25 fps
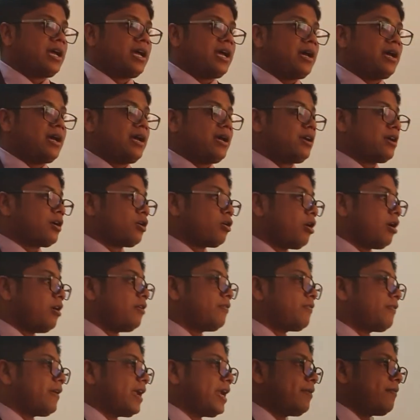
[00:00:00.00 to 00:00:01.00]

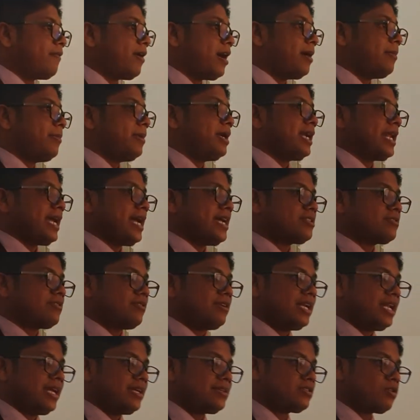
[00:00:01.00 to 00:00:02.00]
Golf environment as
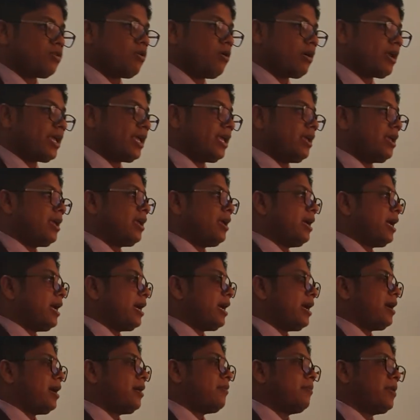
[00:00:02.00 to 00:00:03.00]
well as hockey,
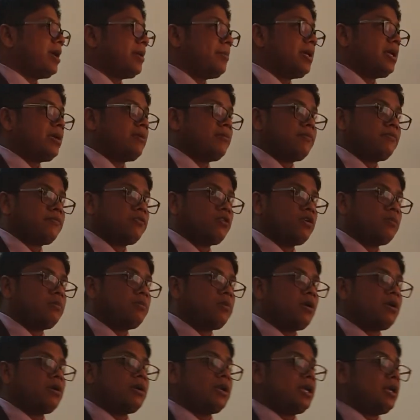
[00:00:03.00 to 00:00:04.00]
maybe
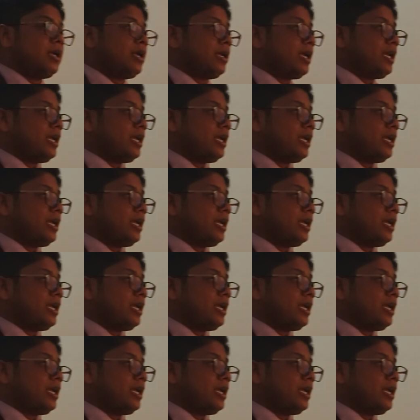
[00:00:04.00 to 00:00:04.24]
football.